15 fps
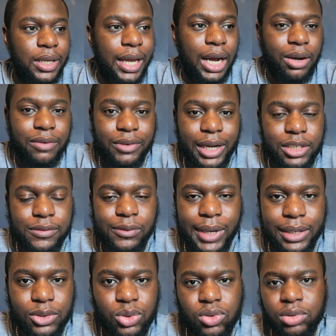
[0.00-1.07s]
However, I just feel
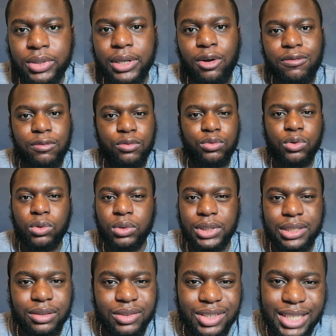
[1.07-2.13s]
like the story overall
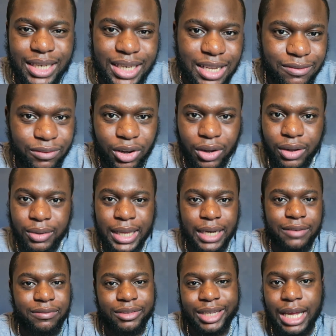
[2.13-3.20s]
didn't deliver
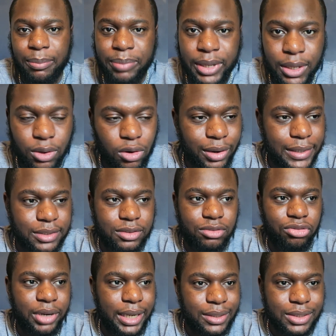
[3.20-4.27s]
anything epic or as
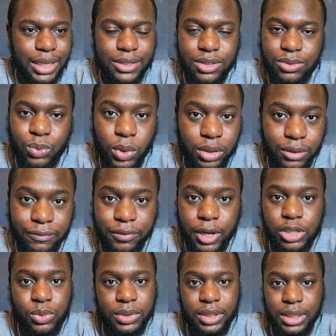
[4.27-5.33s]
great as what the
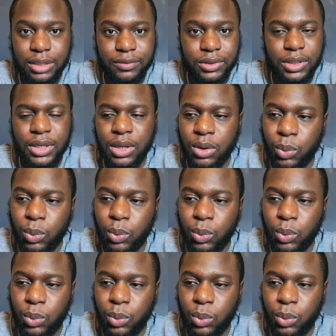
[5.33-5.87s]
first one delivered,